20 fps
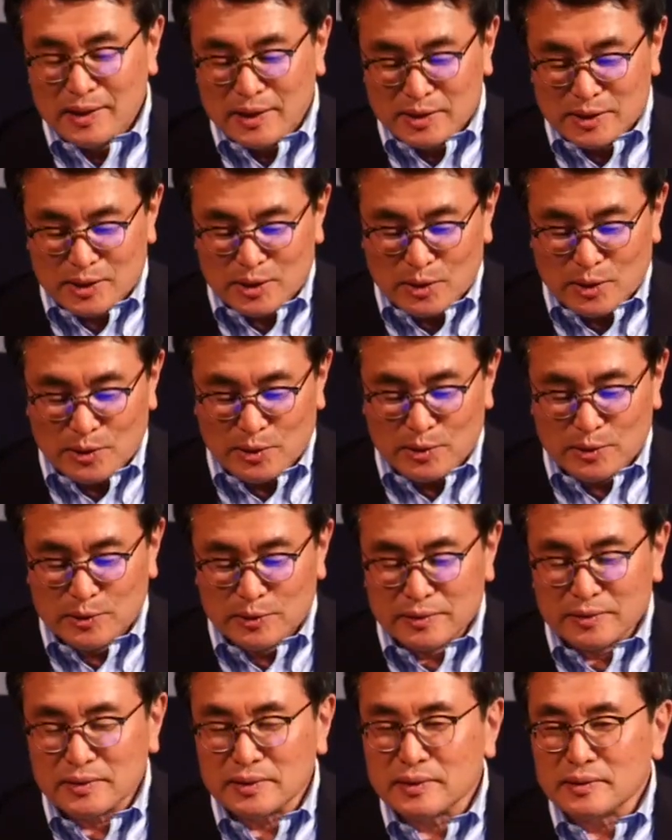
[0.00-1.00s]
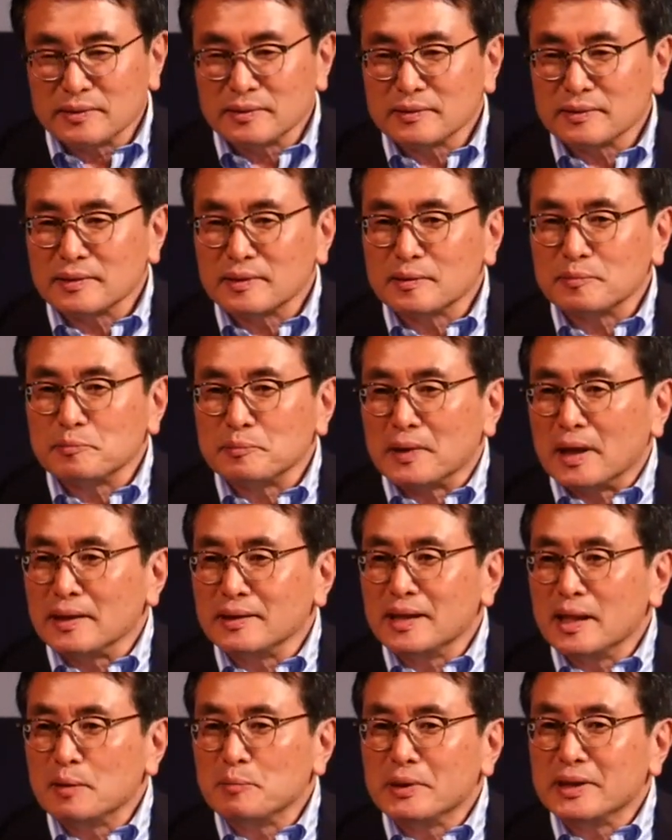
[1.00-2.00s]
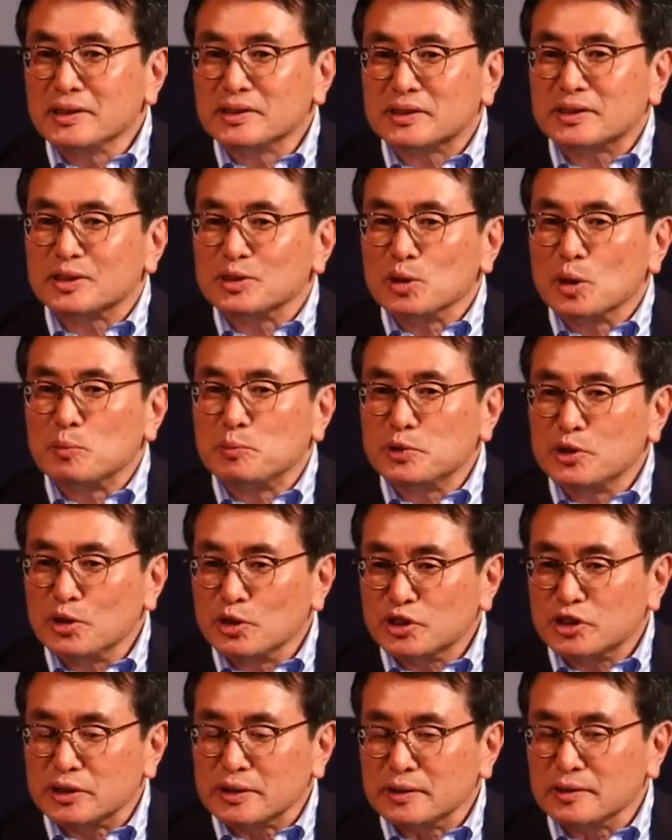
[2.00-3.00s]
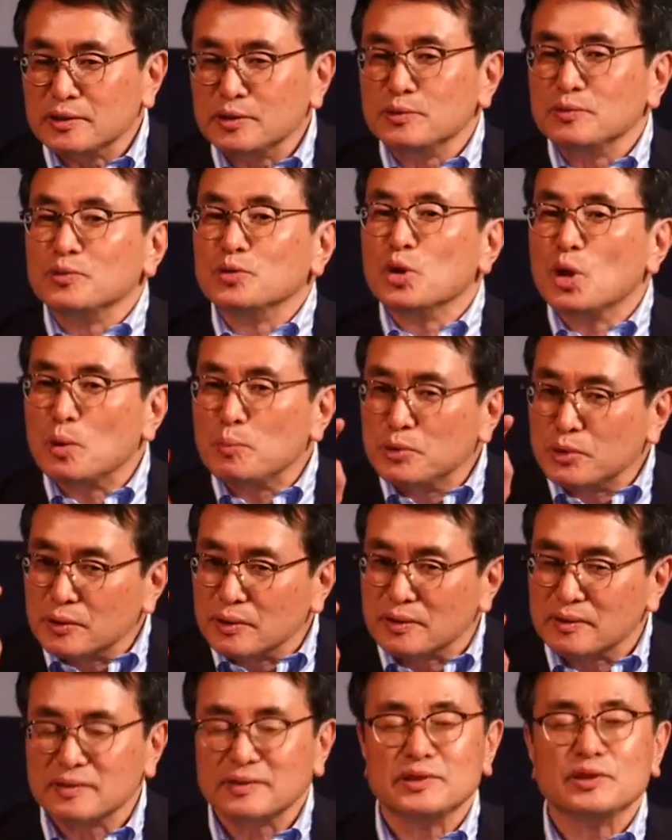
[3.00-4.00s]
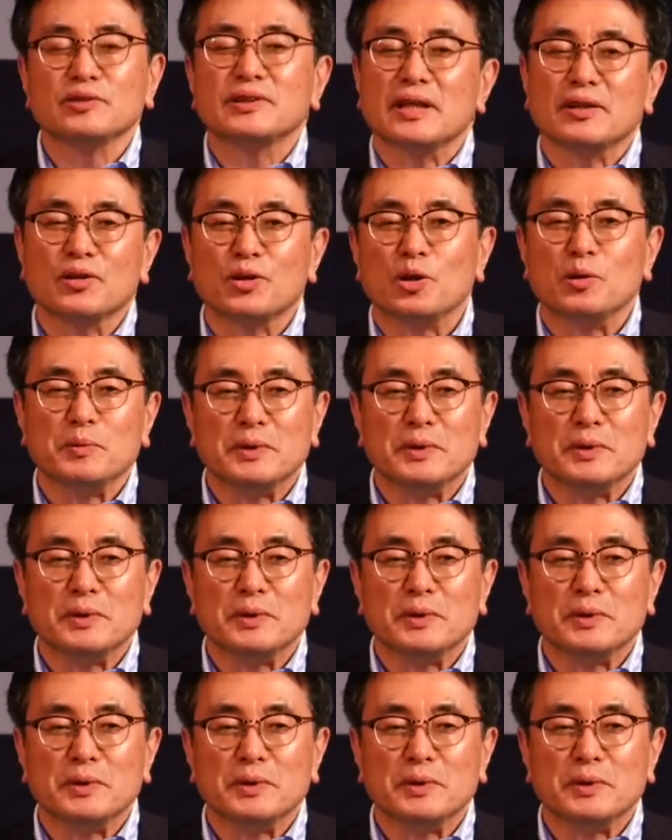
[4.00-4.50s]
So my name is Nobuyoshi. Nobu, you can call